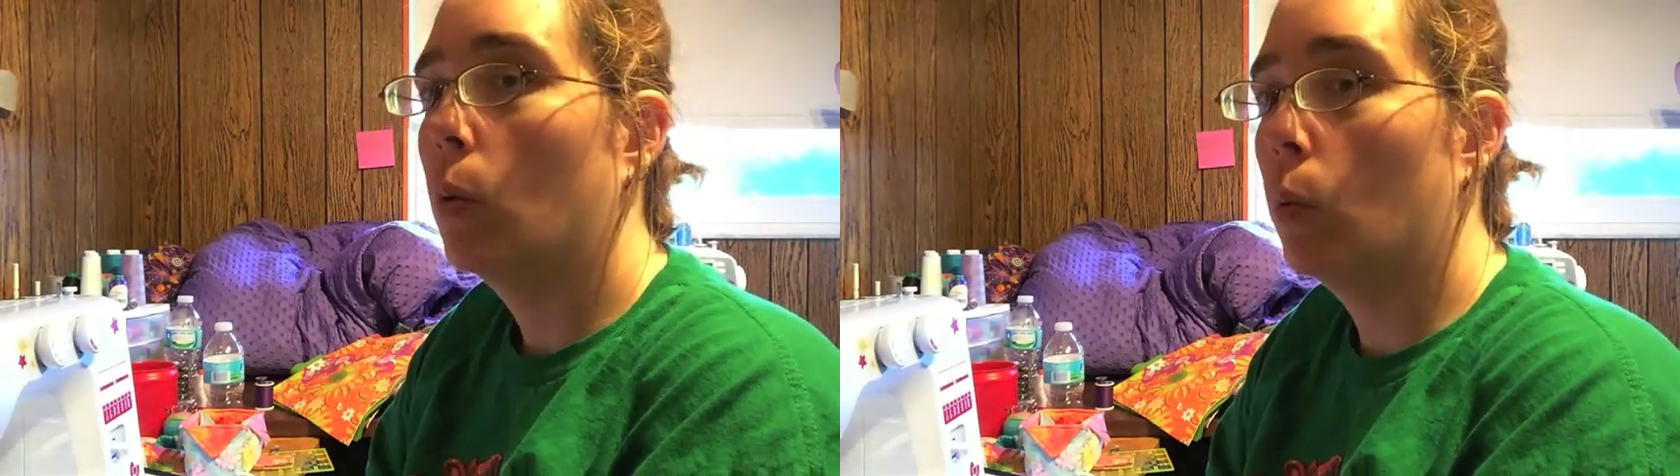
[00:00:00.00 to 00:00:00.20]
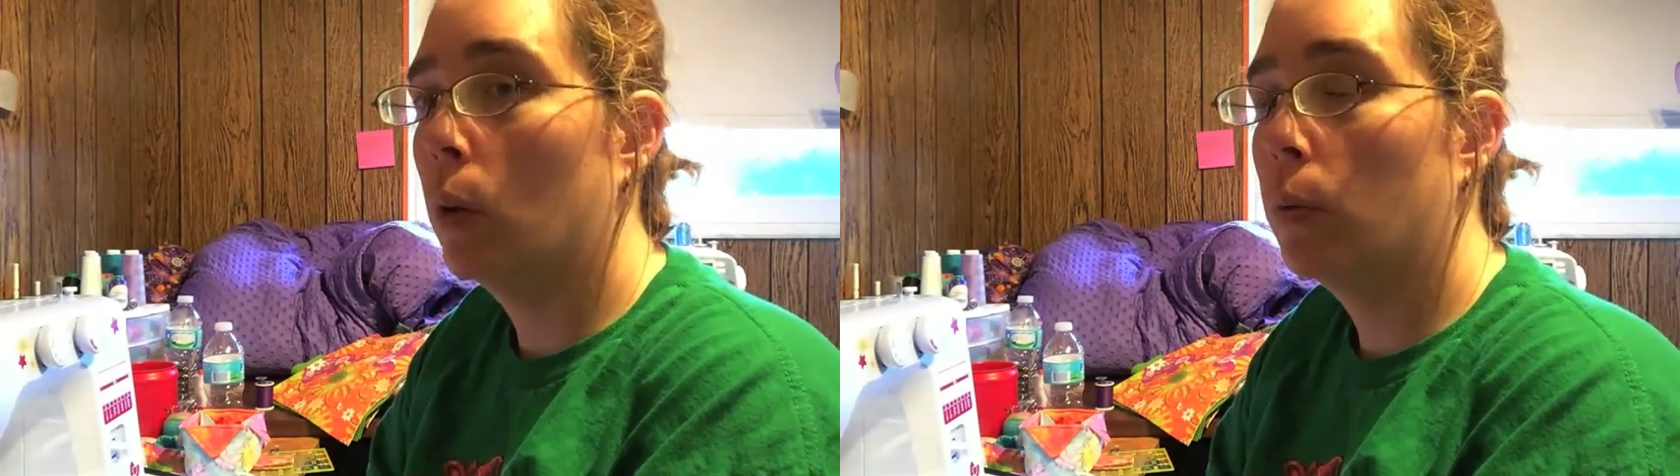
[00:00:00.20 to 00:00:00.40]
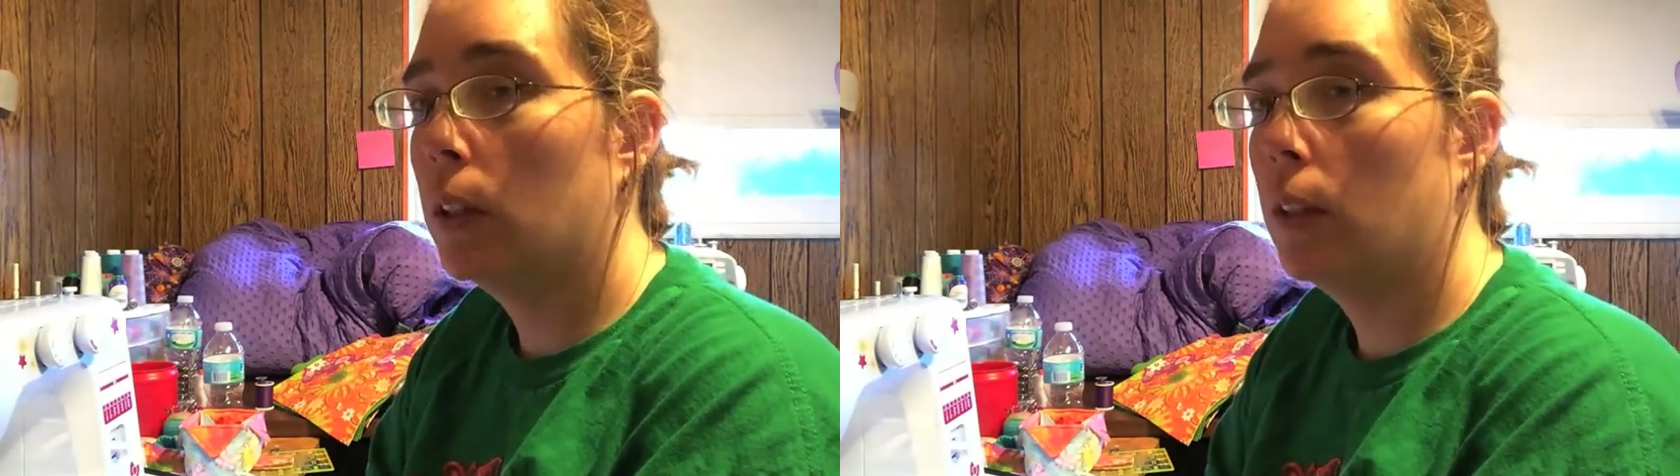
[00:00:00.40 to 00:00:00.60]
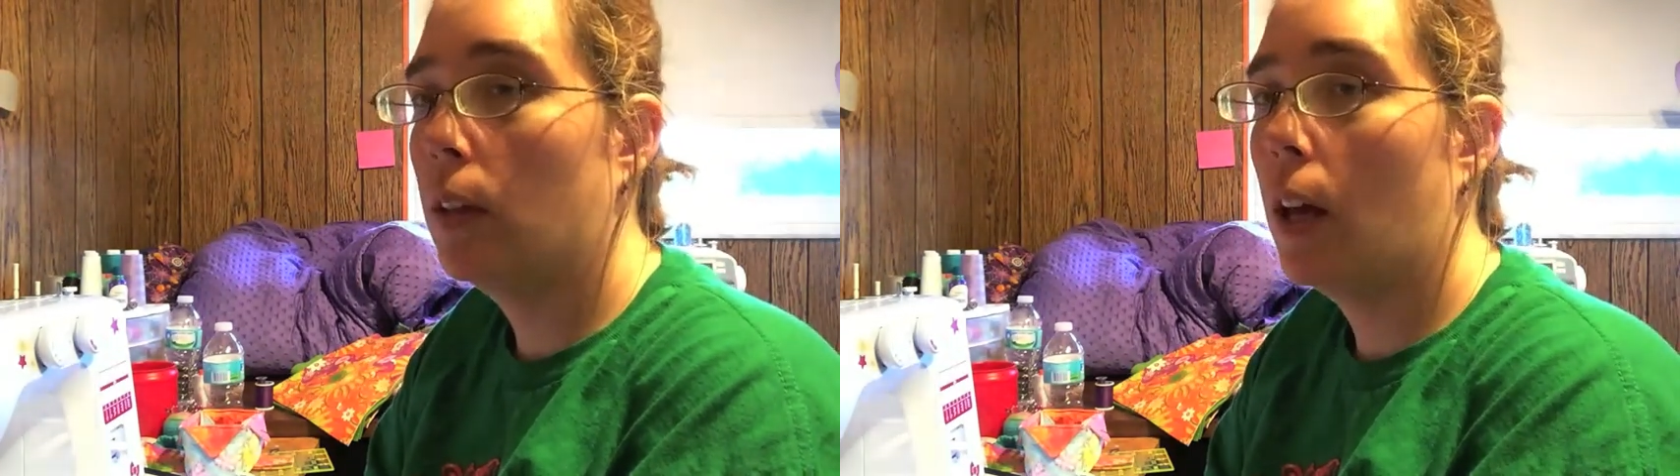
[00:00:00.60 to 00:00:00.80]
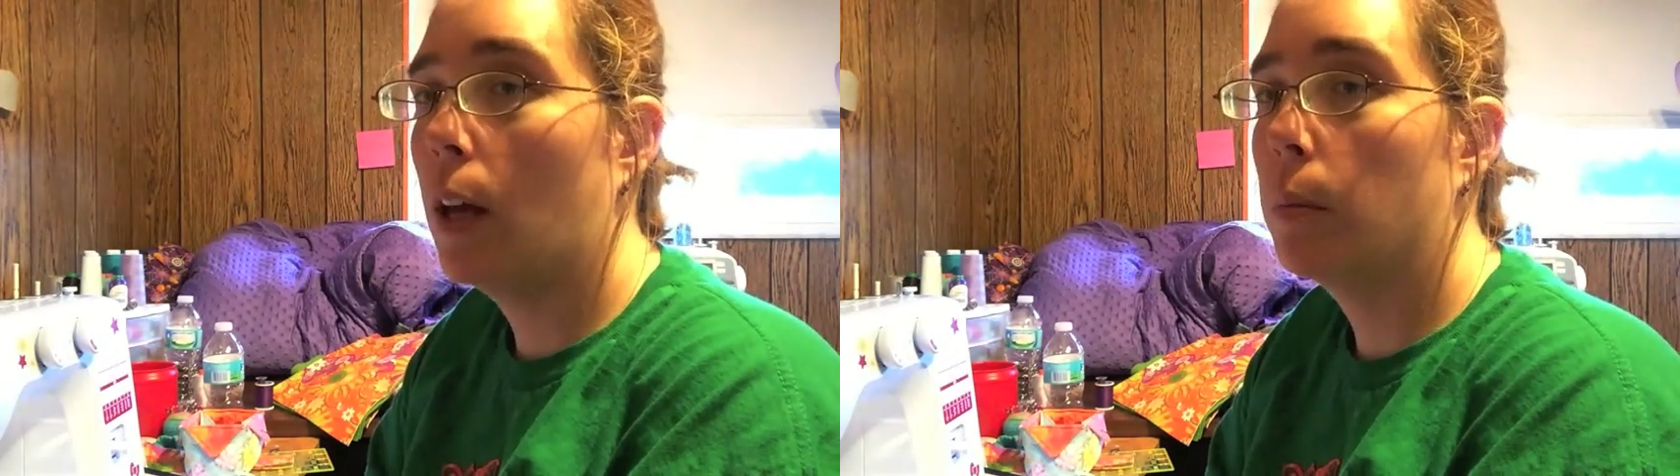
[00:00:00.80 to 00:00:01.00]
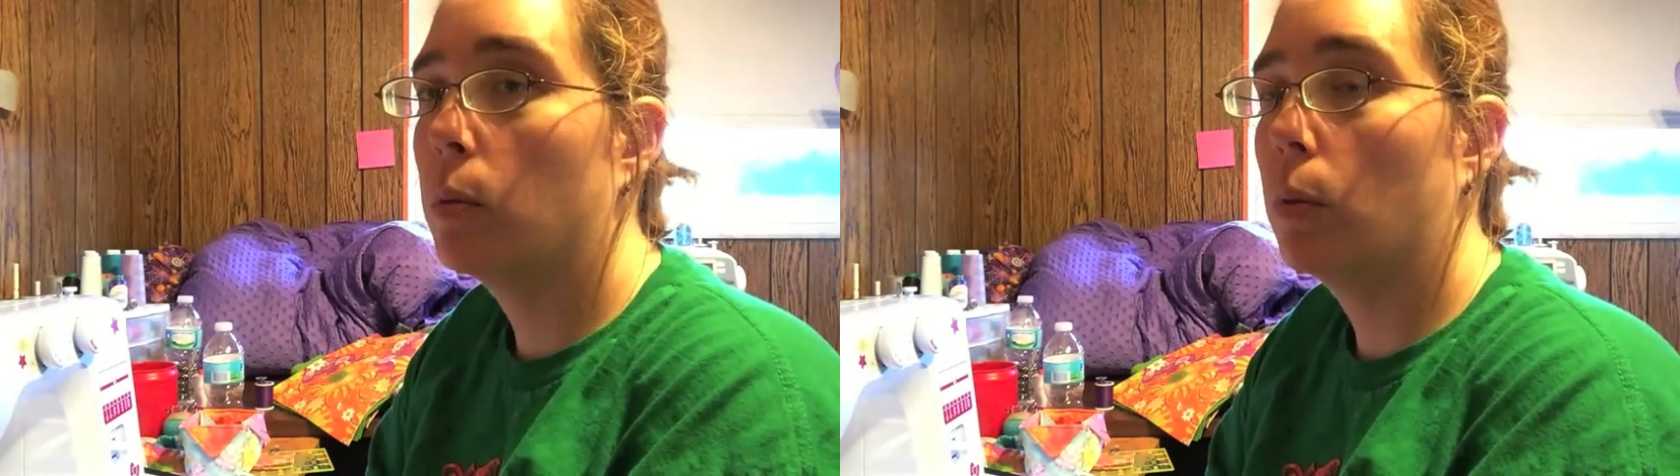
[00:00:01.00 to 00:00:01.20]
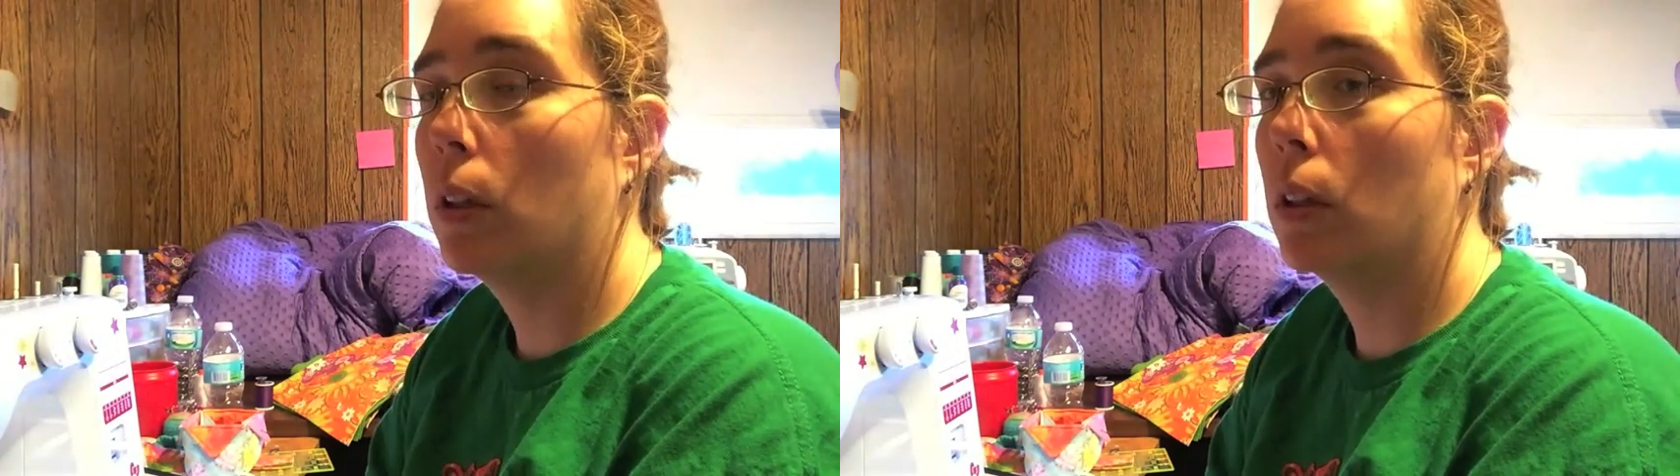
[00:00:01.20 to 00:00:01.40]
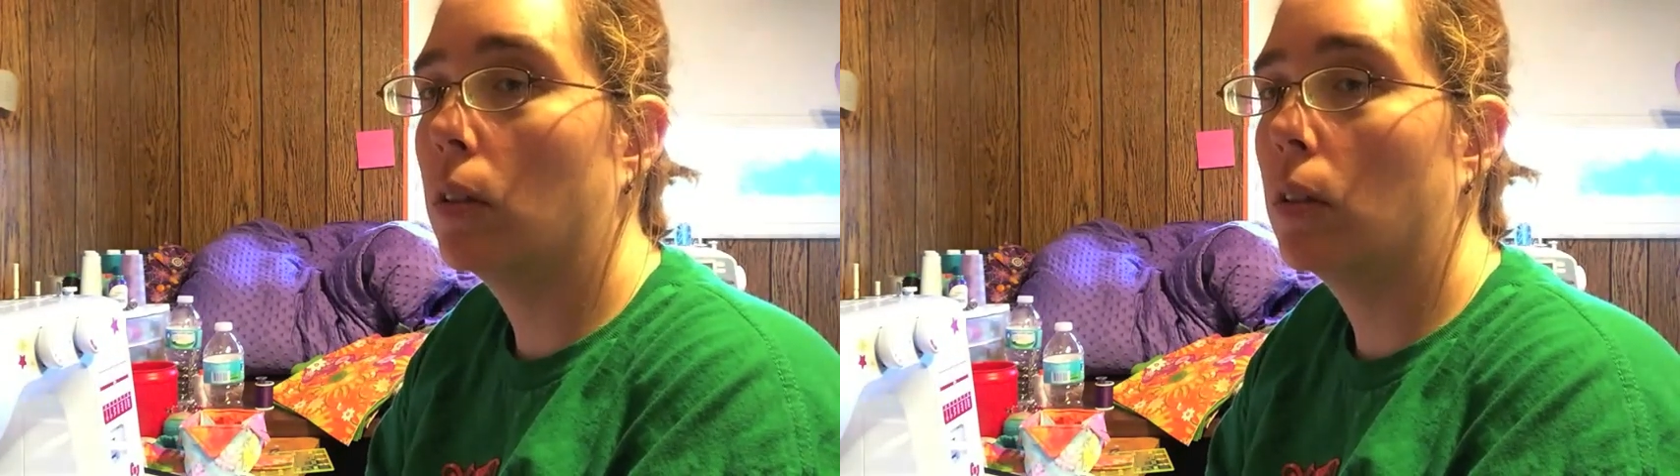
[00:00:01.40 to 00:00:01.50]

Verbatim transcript: one with the tabs we're going